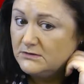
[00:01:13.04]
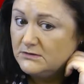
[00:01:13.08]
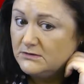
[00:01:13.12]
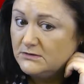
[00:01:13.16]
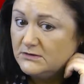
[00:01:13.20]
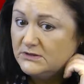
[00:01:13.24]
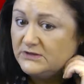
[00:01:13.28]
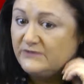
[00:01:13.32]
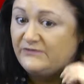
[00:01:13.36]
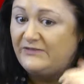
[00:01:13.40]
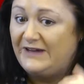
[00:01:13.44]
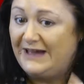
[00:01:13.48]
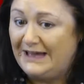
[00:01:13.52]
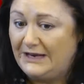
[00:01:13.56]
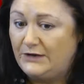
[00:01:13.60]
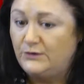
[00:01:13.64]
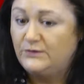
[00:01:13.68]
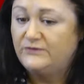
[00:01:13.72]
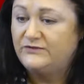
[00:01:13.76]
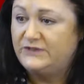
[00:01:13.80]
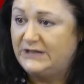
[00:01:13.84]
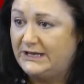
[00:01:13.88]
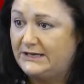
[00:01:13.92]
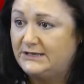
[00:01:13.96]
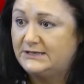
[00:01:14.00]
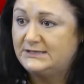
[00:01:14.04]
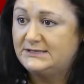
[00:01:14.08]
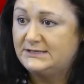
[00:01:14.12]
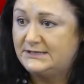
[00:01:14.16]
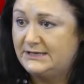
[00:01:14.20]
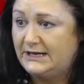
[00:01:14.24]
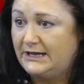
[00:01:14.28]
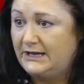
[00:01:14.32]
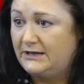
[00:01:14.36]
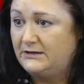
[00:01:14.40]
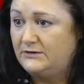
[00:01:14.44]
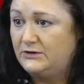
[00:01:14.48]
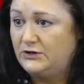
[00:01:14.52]
the value of data
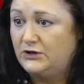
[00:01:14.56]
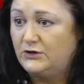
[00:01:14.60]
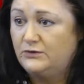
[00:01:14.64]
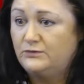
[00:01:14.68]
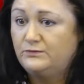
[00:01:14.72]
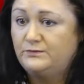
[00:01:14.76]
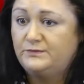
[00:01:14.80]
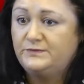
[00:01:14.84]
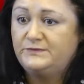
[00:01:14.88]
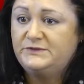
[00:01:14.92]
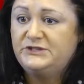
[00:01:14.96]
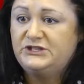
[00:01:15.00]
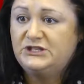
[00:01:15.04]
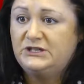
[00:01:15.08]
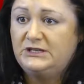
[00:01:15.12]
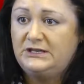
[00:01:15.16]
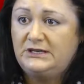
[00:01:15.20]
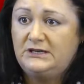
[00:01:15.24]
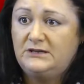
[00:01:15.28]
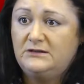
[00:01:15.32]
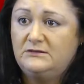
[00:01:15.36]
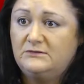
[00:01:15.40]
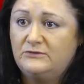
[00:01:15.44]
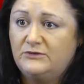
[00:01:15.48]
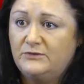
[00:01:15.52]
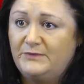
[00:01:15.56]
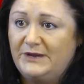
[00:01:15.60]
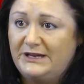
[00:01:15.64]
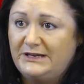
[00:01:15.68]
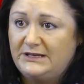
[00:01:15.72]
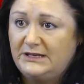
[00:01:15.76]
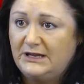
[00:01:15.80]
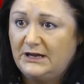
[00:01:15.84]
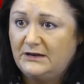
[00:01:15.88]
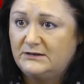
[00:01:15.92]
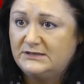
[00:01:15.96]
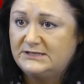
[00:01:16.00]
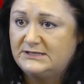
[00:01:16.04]
today, Ginny
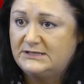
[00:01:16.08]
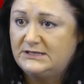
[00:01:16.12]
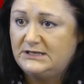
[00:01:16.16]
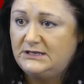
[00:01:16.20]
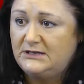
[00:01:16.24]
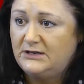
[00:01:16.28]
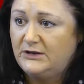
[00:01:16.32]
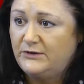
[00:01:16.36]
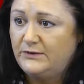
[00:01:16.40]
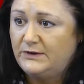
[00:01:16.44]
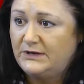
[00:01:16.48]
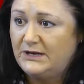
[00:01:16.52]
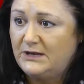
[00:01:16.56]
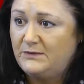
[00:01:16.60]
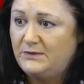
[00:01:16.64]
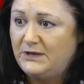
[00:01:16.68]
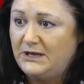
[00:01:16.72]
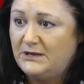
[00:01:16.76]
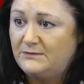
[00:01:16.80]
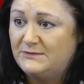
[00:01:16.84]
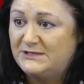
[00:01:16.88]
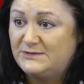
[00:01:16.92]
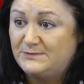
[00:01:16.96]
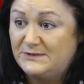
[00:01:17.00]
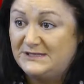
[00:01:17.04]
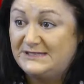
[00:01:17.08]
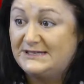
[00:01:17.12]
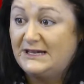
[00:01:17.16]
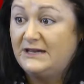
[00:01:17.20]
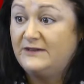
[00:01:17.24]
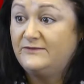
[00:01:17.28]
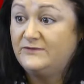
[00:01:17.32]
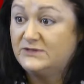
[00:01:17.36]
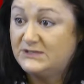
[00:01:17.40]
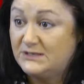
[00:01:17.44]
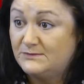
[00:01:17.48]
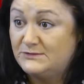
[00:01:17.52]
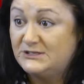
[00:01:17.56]
Rometty, our CEO at IBM, has been saying
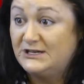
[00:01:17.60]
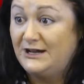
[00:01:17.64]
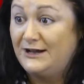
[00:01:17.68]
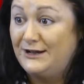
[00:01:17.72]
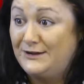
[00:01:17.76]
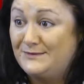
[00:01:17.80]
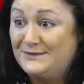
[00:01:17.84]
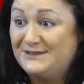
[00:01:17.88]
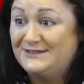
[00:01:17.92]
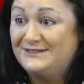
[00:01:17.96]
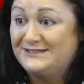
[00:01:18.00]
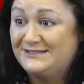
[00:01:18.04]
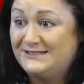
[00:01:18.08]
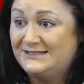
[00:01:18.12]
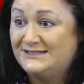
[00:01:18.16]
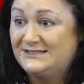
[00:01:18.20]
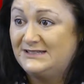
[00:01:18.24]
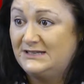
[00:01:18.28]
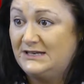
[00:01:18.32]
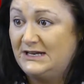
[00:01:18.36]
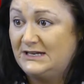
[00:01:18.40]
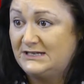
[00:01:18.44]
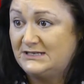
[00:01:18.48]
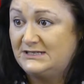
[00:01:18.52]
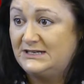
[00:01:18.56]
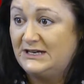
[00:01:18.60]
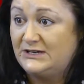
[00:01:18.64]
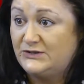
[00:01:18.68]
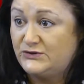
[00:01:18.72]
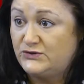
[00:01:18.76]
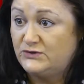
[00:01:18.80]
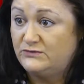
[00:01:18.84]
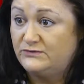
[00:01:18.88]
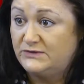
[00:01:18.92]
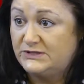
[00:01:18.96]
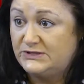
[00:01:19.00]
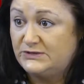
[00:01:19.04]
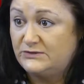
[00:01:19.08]
for some time that this is the next
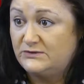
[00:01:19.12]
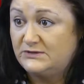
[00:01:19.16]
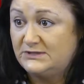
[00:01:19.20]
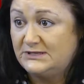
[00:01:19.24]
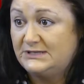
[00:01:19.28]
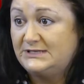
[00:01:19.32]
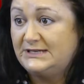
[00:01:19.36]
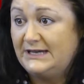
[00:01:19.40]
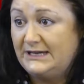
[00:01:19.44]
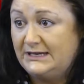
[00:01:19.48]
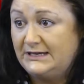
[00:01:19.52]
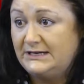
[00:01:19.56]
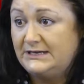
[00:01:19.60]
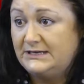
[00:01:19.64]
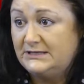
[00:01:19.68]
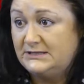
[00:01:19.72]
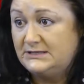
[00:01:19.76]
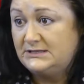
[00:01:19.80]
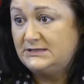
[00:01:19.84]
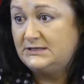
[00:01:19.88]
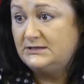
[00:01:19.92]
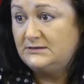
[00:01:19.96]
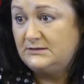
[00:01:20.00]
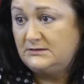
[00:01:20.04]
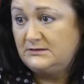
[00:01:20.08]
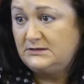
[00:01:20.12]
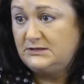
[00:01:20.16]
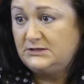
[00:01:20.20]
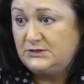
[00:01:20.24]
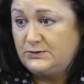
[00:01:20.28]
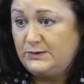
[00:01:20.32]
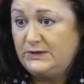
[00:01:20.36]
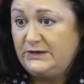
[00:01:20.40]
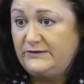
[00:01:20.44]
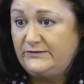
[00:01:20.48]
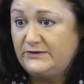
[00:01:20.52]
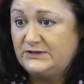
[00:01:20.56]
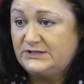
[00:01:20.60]
natural resource. The data is the
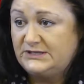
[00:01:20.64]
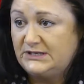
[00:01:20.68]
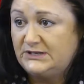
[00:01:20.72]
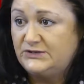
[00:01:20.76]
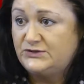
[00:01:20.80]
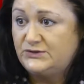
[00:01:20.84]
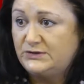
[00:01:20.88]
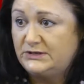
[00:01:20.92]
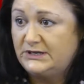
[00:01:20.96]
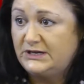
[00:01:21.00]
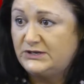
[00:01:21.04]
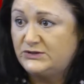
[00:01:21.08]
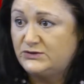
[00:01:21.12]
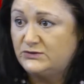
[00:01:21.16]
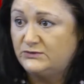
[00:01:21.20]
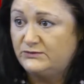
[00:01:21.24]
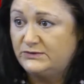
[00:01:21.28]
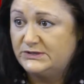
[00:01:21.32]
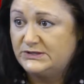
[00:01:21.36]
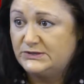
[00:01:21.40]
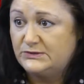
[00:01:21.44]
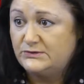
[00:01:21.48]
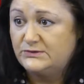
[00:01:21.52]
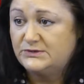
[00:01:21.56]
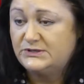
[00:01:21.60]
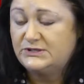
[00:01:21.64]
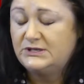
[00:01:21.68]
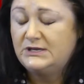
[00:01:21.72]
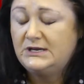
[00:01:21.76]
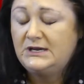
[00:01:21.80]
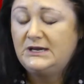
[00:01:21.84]
21st century natural resource.